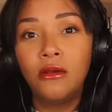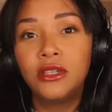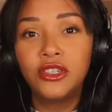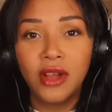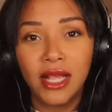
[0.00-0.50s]

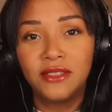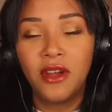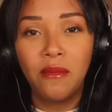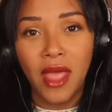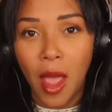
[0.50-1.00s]
to dress
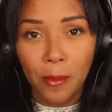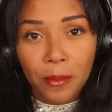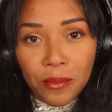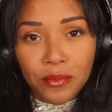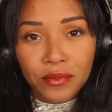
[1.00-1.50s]
from them.
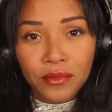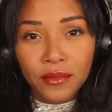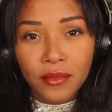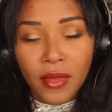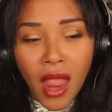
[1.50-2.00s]

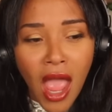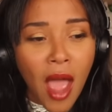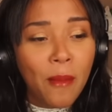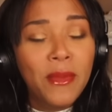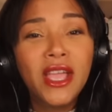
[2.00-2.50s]

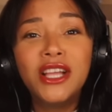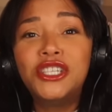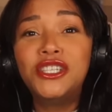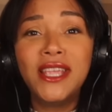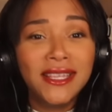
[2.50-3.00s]
Because
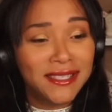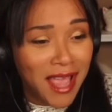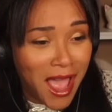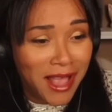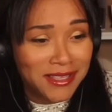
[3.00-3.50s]
she
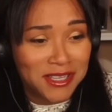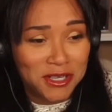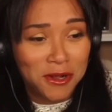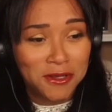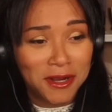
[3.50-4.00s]
says, and she
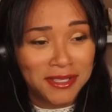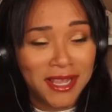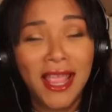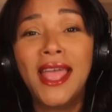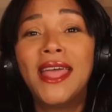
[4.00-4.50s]
goes on to
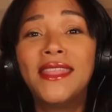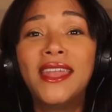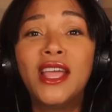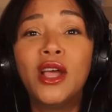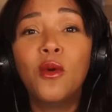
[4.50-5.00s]
say,
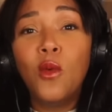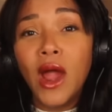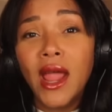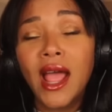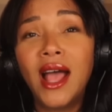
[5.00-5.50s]
that
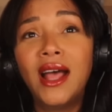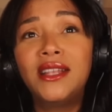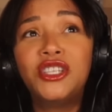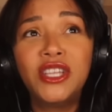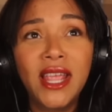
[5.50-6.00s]
wearing a
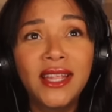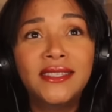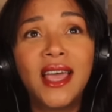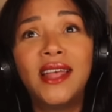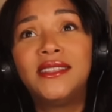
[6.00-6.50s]

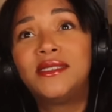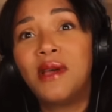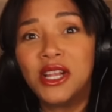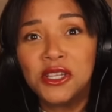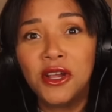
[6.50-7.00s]
jeans and
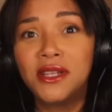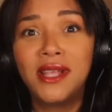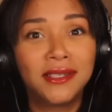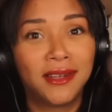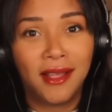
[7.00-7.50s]
sweatshirt
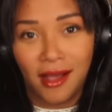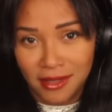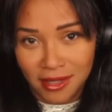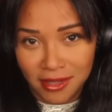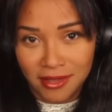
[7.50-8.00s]
doesn't
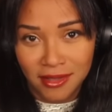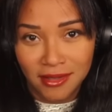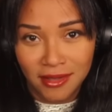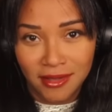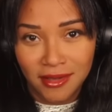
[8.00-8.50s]
cut it.
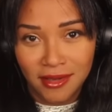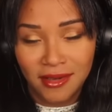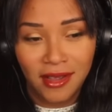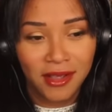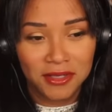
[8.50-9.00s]

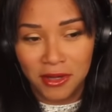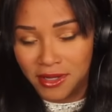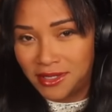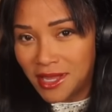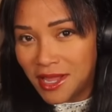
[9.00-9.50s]
As you can
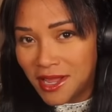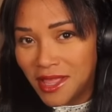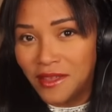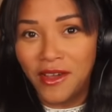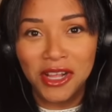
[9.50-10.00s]
see
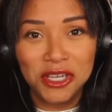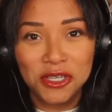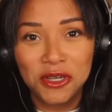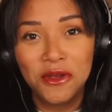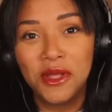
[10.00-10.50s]
in the fashion
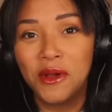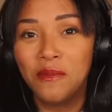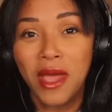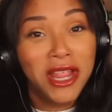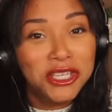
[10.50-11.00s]
show, there are
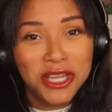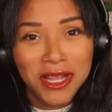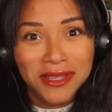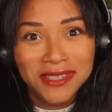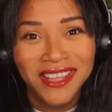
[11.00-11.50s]
many
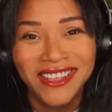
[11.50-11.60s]
jeans,